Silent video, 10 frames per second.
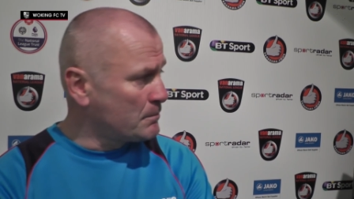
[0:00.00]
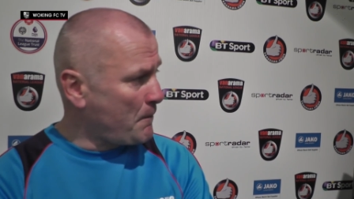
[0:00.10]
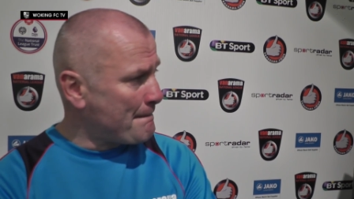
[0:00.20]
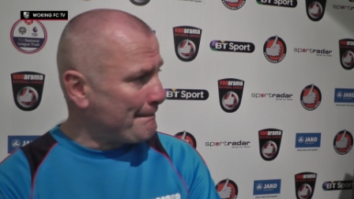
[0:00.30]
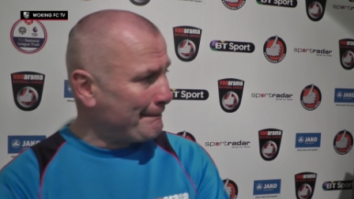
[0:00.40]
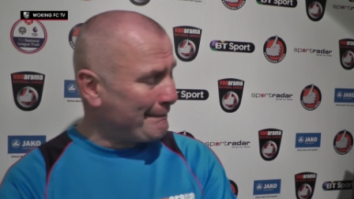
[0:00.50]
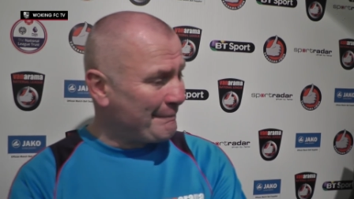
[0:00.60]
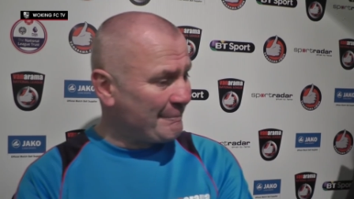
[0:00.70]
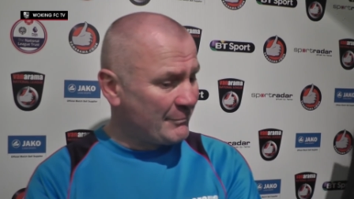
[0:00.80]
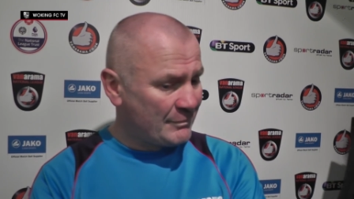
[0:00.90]
And of course
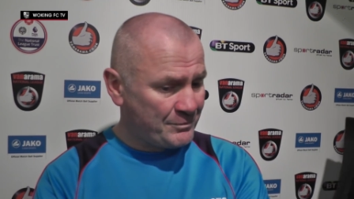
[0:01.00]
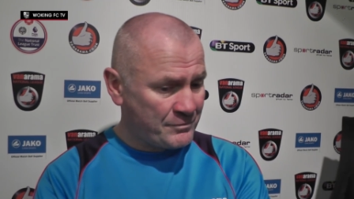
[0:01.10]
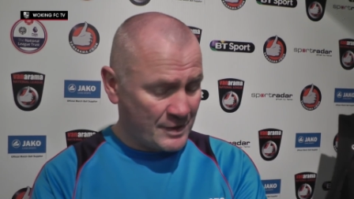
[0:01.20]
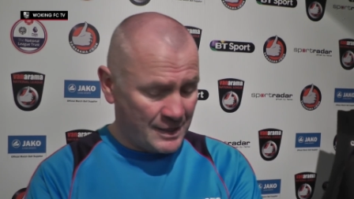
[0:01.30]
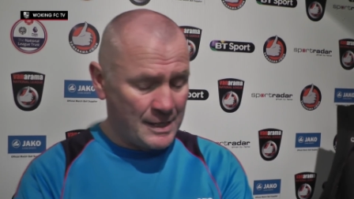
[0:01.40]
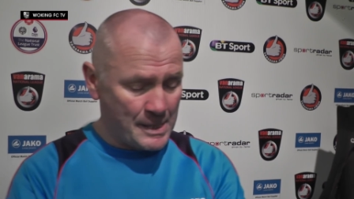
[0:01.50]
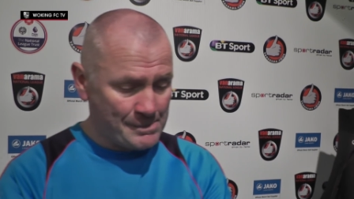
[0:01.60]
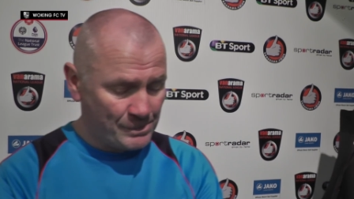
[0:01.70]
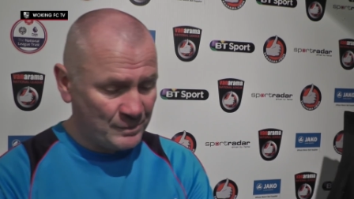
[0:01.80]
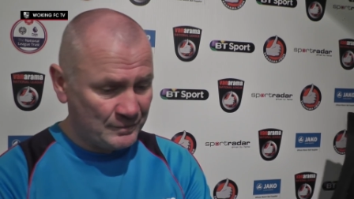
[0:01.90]
another clean sheet, which
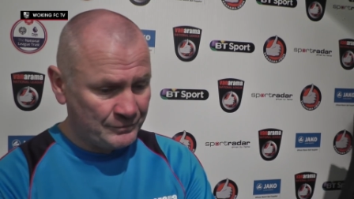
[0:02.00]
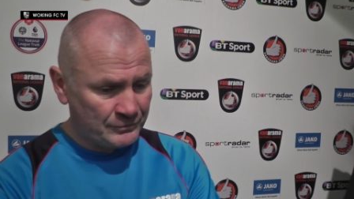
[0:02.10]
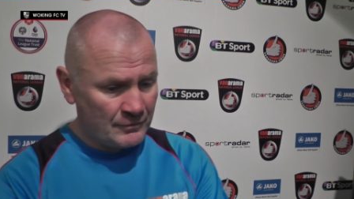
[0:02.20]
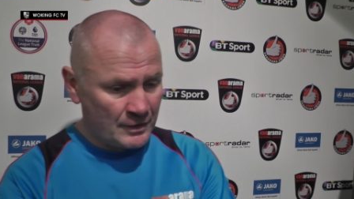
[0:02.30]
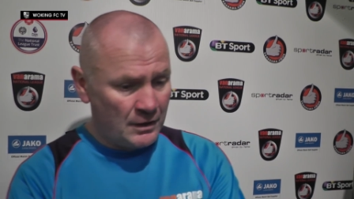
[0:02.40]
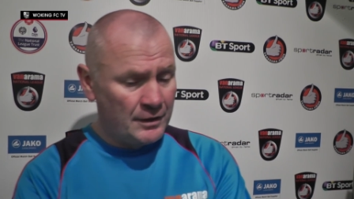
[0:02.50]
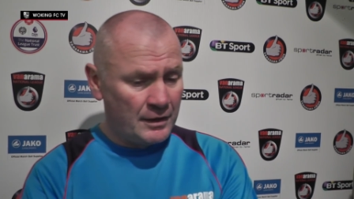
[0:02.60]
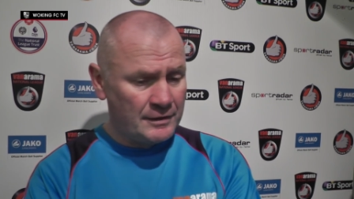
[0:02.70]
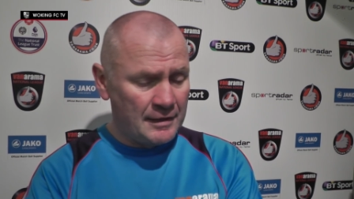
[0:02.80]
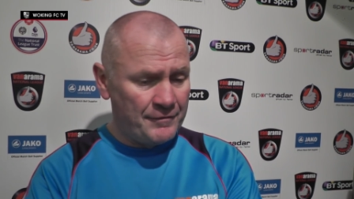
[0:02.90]
must be pleasing. Oh
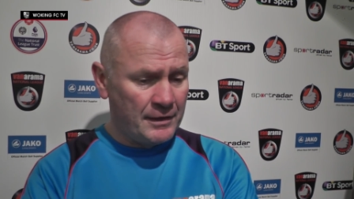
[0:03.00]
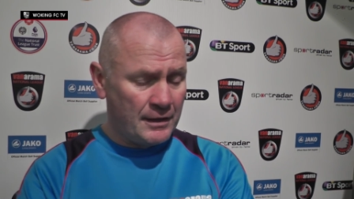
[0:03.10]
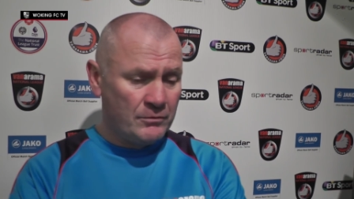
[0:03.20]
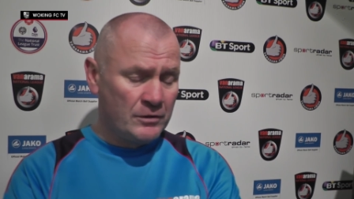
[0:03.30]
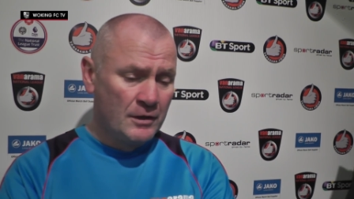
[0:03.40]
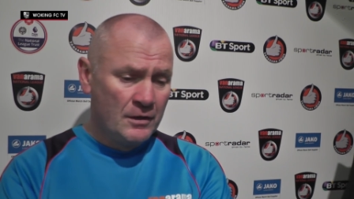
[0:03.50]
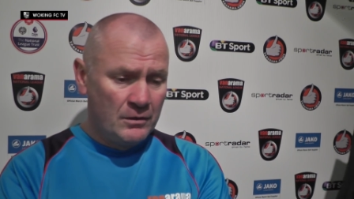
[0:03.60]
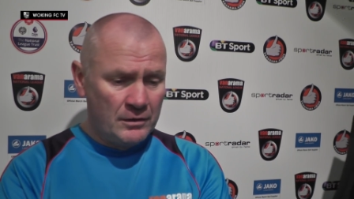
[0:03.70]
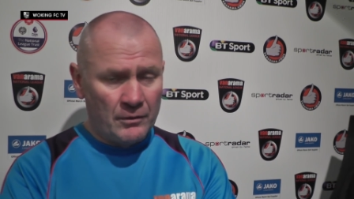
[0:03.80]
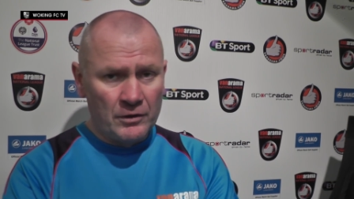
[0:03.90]
no, definitely. I,
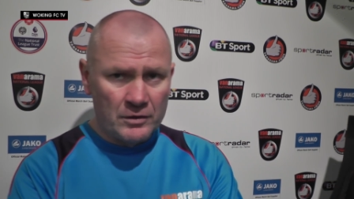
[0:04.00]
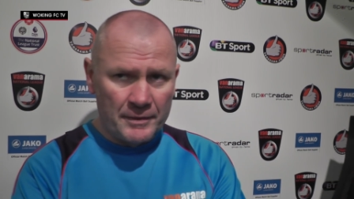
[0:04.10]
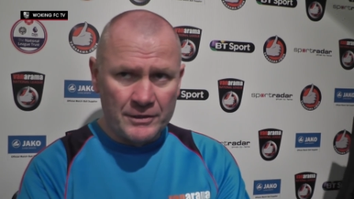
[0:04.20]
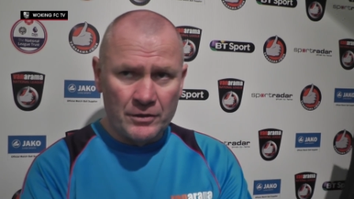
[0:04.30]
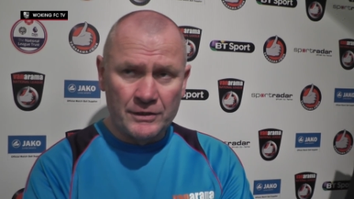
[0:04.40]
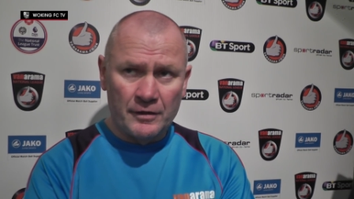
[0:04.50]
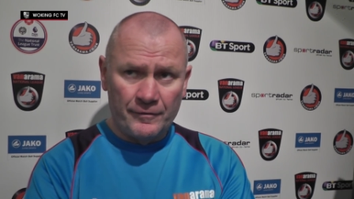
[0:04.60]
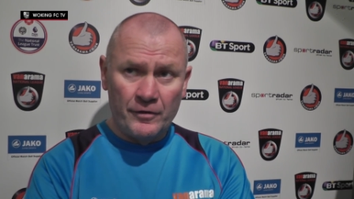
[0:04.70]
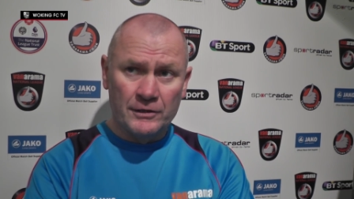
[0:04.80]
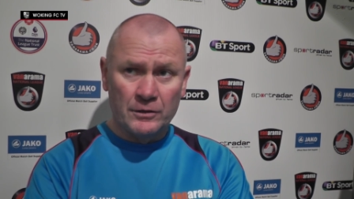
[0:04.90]
you know, we looked a bit dodgy in
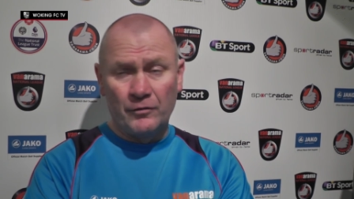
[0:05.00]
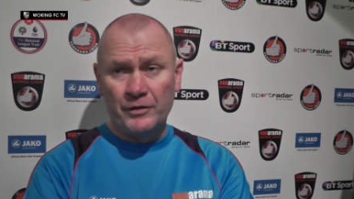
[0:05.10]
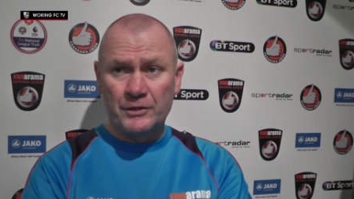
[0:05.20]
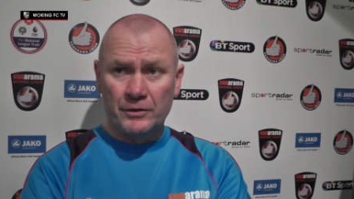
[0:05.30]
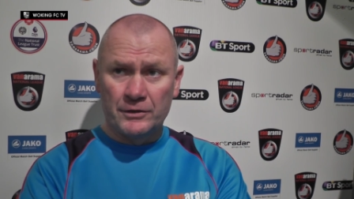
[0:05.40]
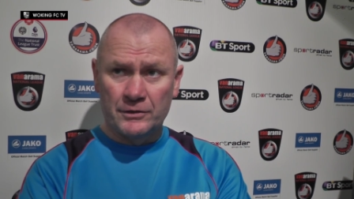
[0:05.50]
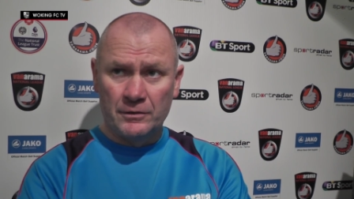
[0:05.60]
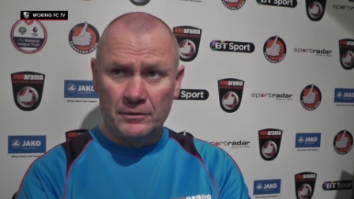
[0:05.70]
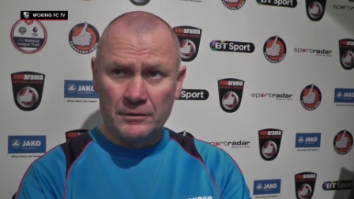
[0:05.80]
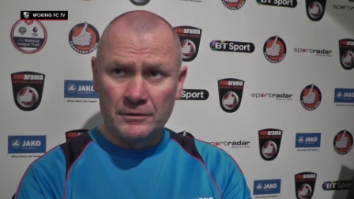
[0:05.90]
the first half, we should have
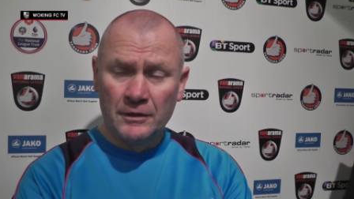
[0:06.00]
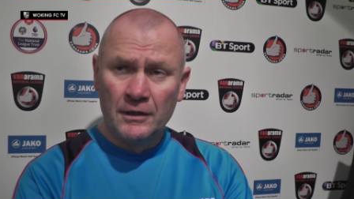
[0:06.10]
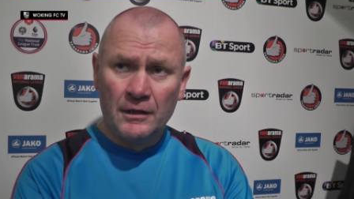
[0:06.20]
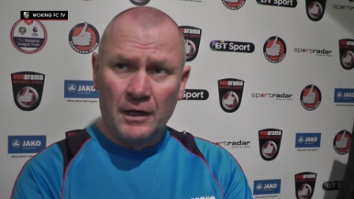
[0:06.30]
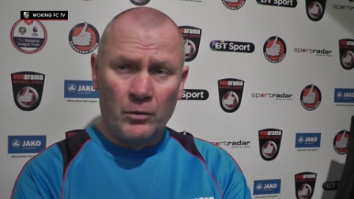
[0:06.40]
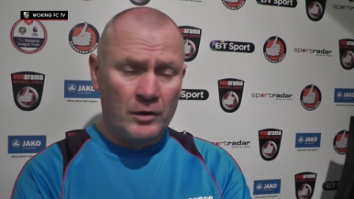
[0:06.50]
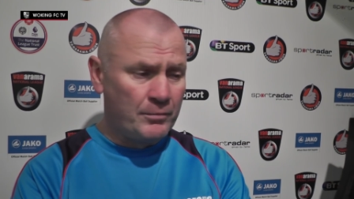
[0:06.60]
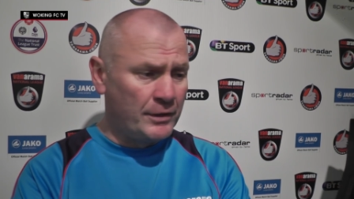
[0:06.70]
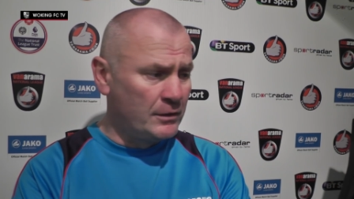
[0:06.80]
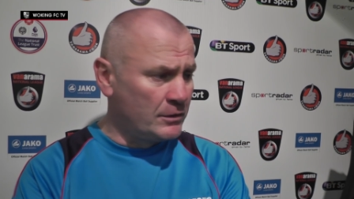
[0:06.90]
scored, and at one
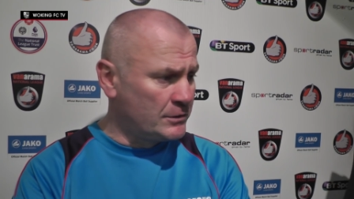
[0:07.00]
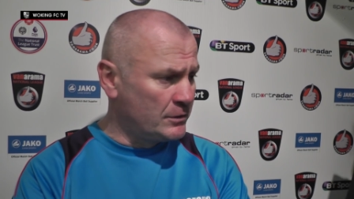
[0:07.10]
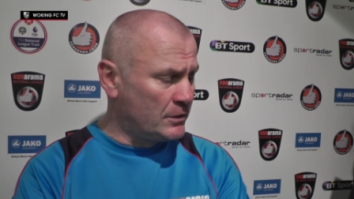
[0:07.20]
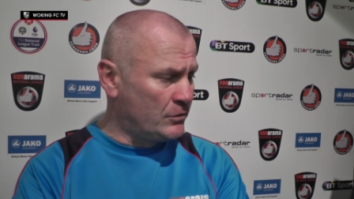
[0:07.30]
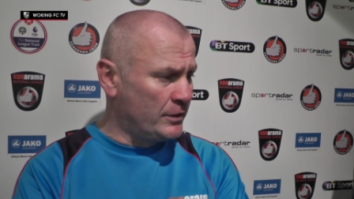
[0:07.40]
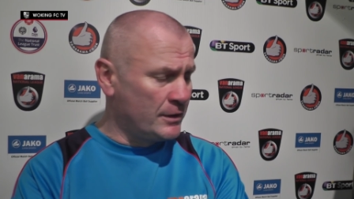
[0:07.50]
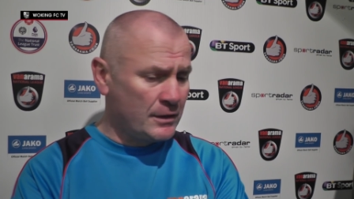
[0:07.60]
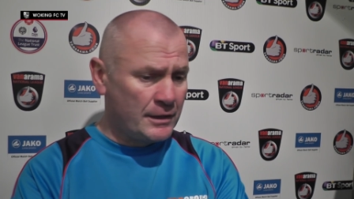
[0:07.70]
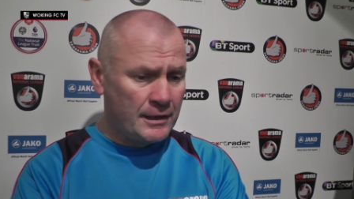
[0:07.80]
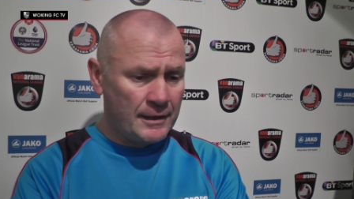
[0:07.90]
point it looked as though Craig
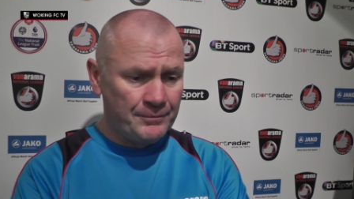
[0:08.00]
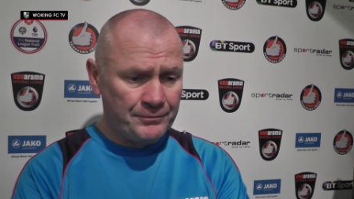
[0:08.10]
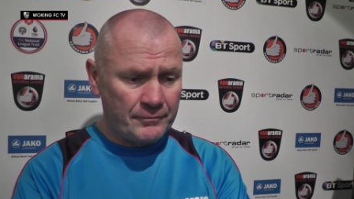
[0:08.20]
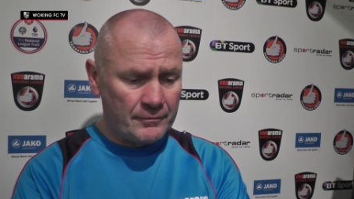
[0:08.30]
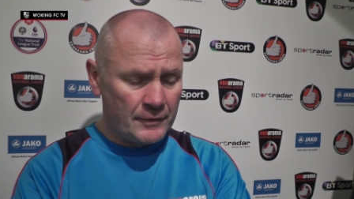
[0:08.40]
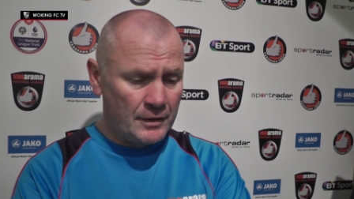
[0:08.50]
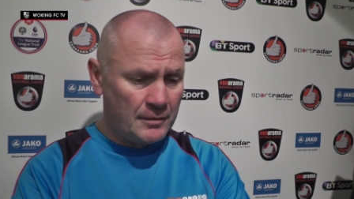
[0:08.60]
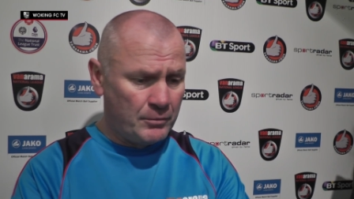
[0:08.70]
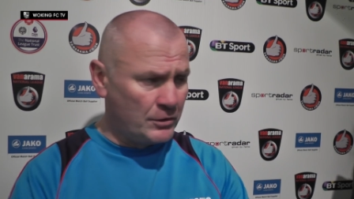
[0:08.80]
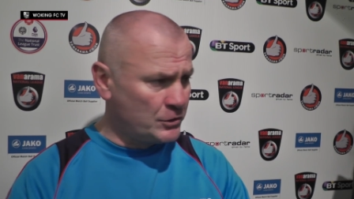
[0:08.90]
had, um, you
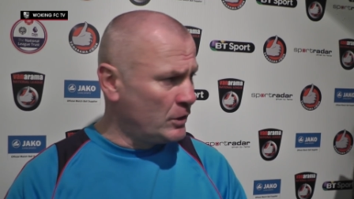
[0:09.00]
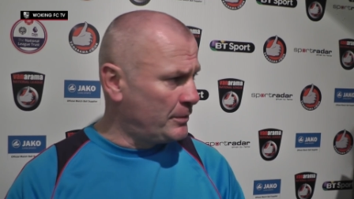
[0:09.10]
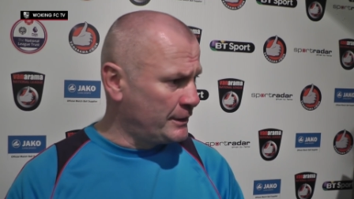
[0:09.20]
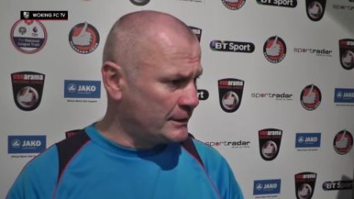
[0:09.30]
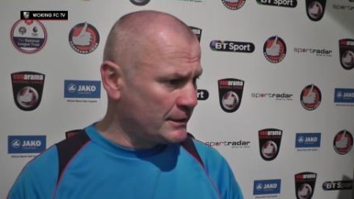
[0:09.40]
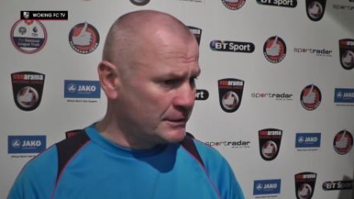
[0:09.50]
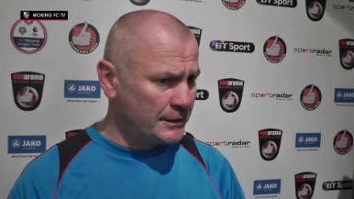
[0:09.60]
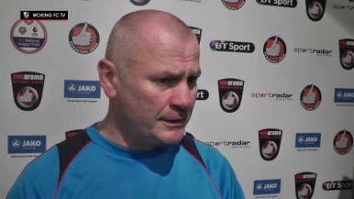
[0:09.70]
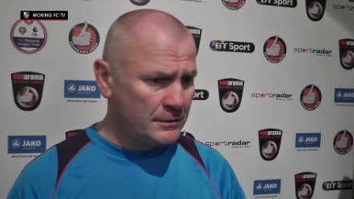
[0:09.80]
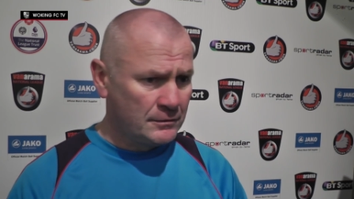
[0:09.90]
know, a ball serve in his hands,
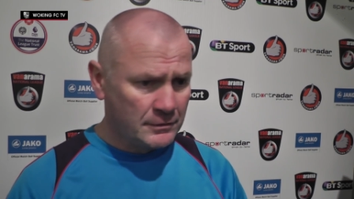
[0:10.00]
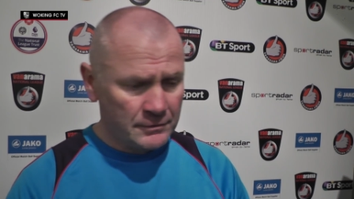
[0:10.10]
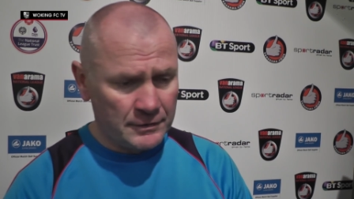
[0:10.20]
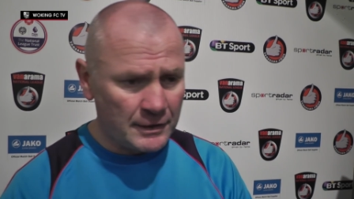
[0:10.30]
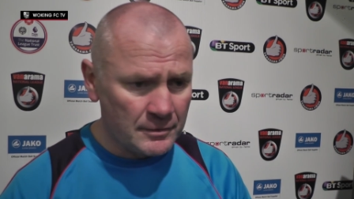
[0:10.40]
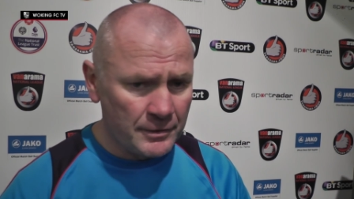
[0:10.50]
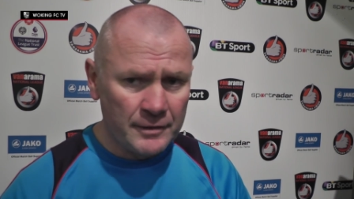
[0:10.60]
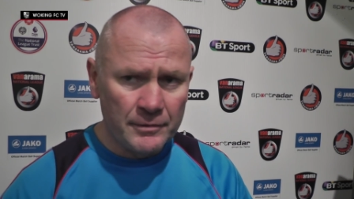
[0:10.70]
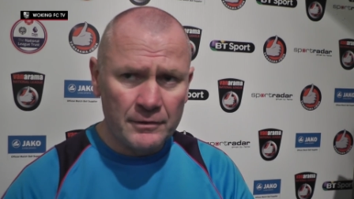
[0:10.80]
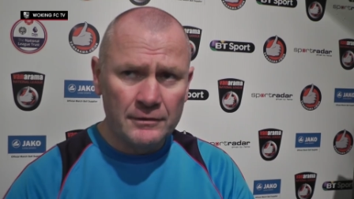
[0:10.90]
didn't he? he couldn't catch
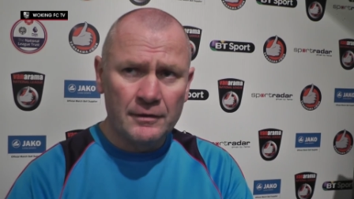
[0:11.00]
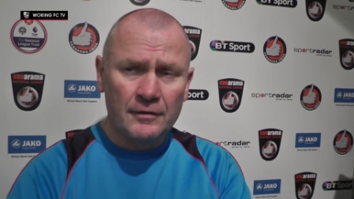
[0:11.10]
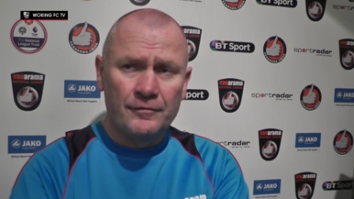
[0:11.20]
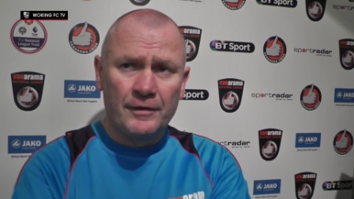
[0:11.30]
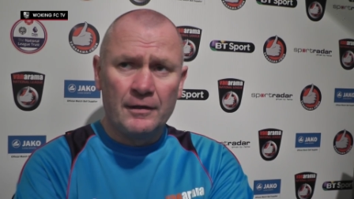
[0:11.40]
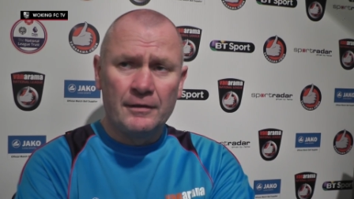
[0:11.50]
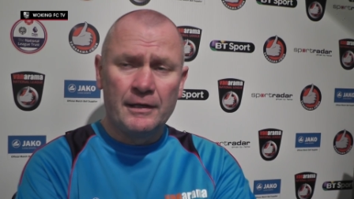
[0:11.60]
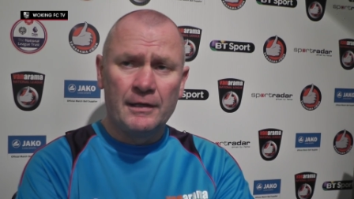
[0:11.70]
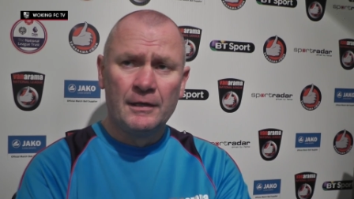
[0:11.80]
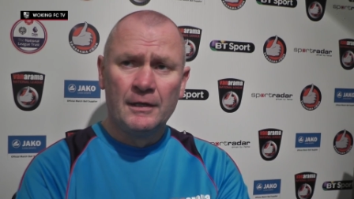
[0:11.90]
the ball, and it fell in
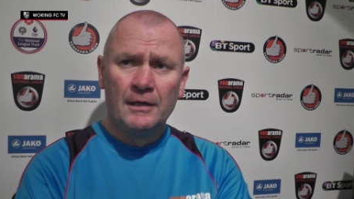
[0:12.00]
there.